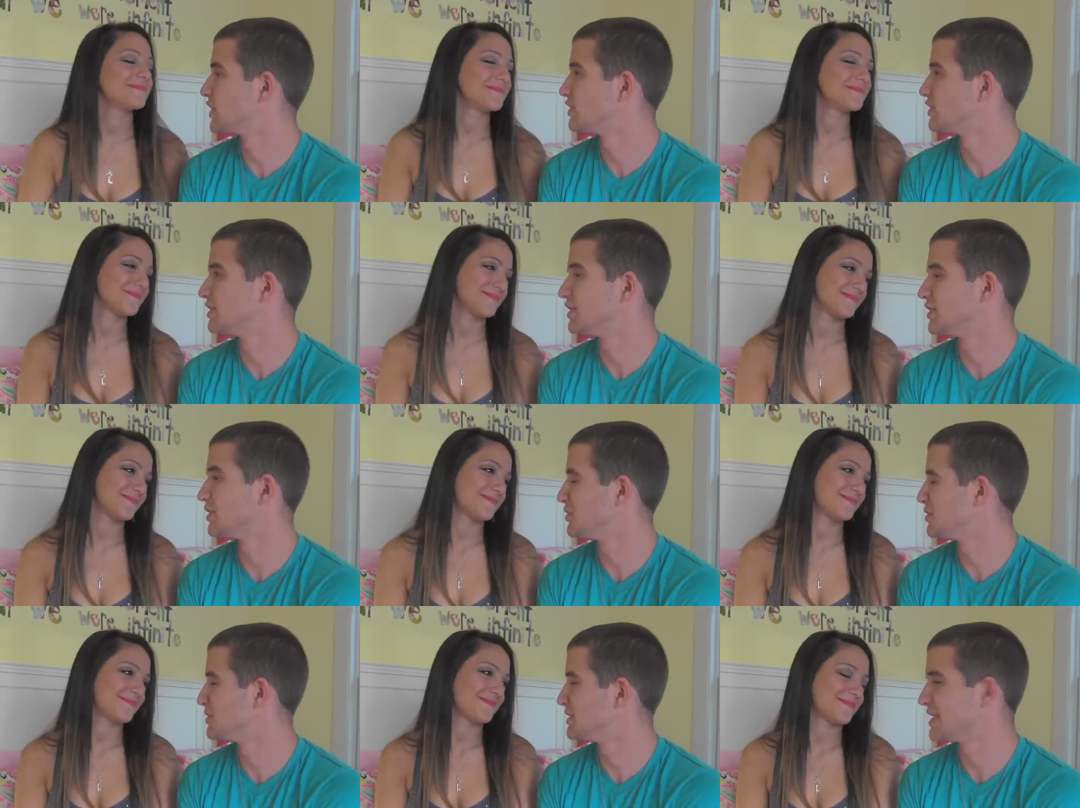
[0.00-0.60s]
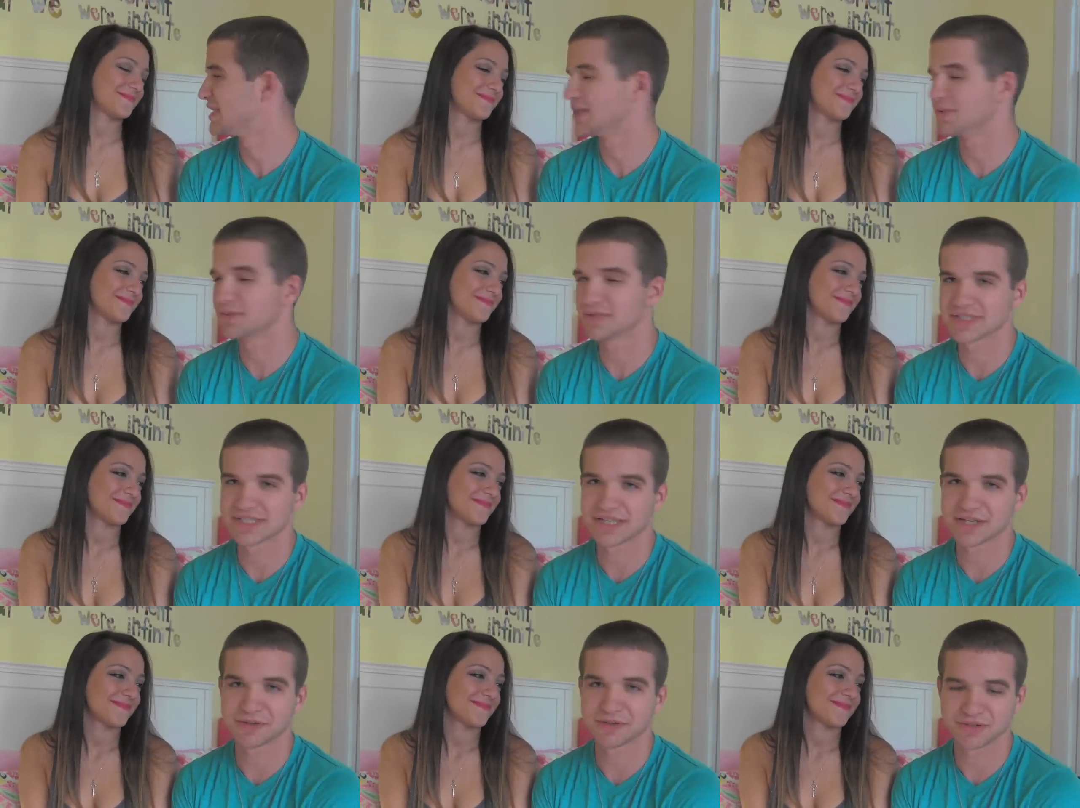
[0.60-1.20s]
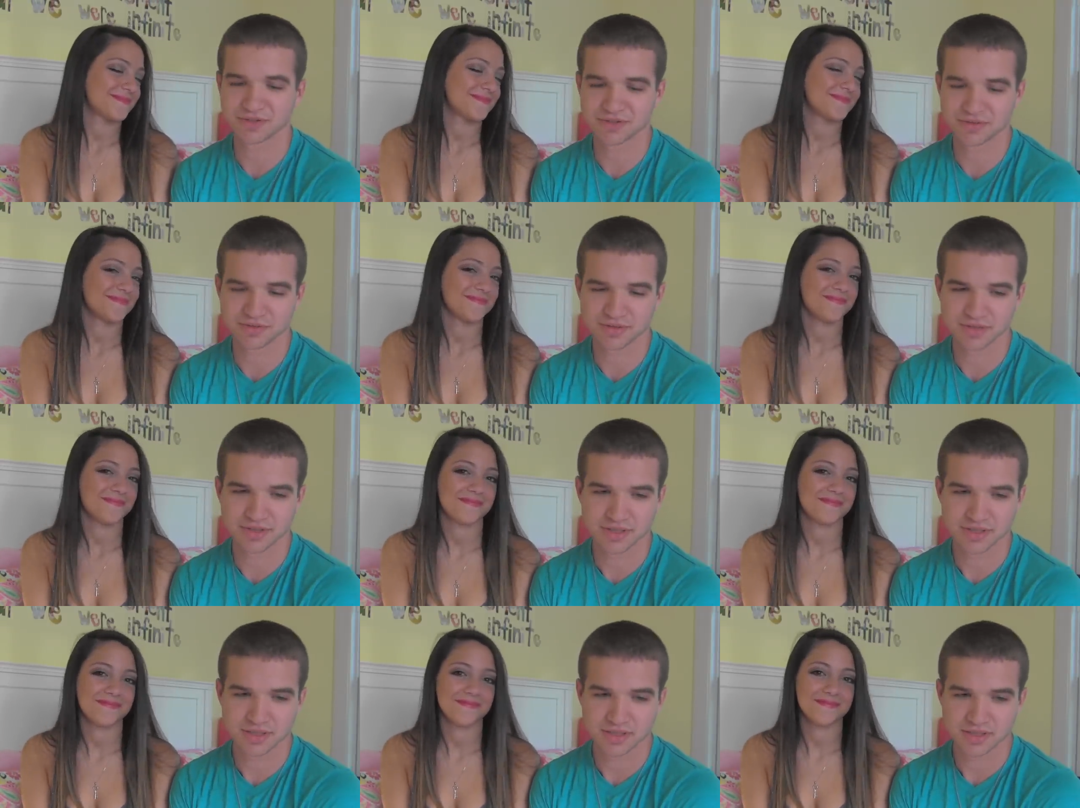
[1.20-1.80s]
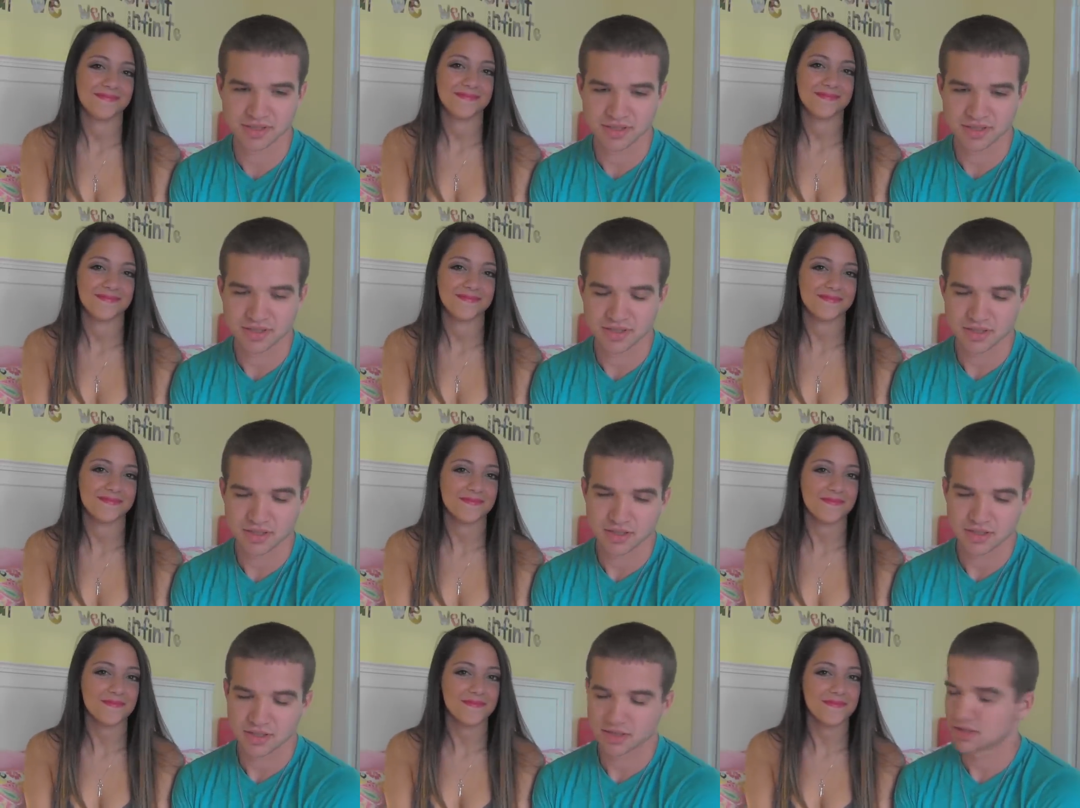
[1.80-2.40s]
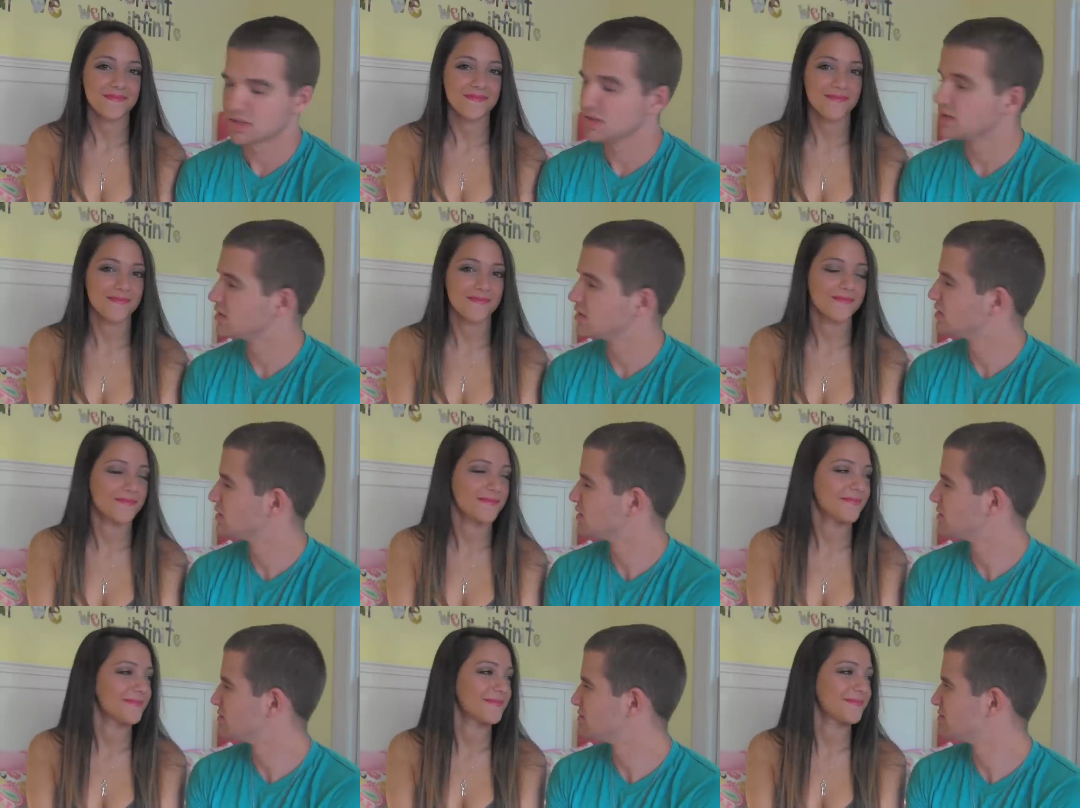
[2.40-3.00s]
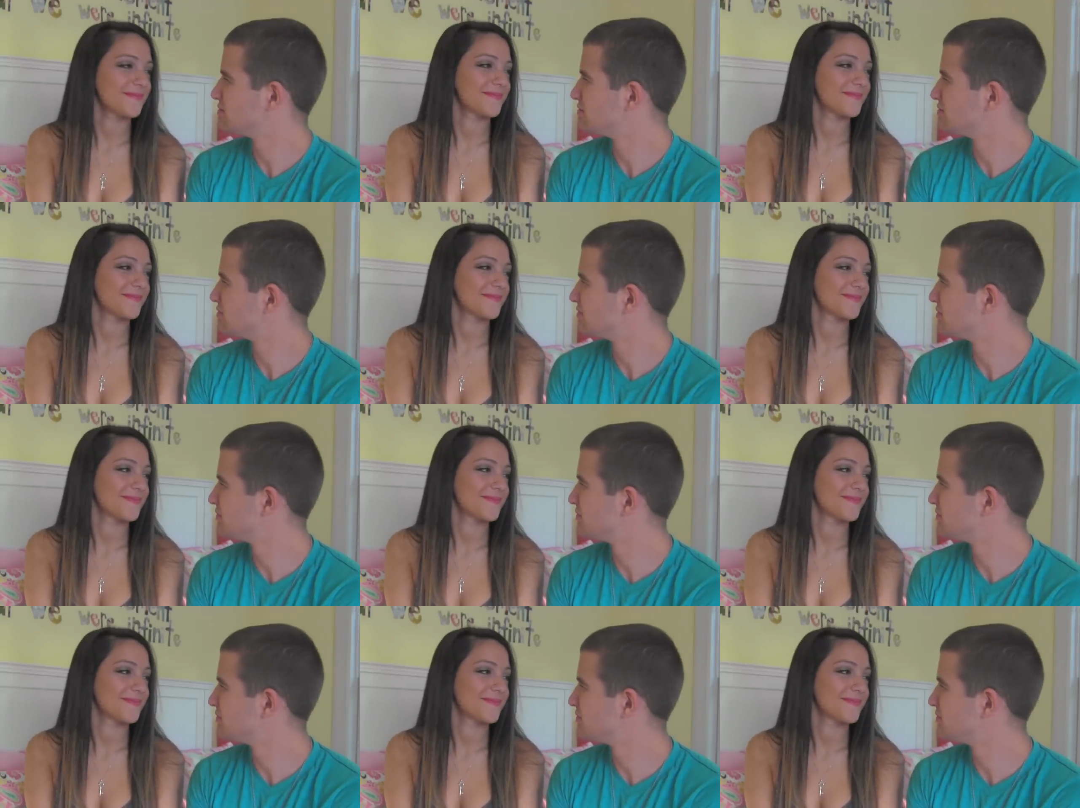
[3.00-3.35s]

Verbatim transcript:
Speaker 1: I'm go a day without you. Um,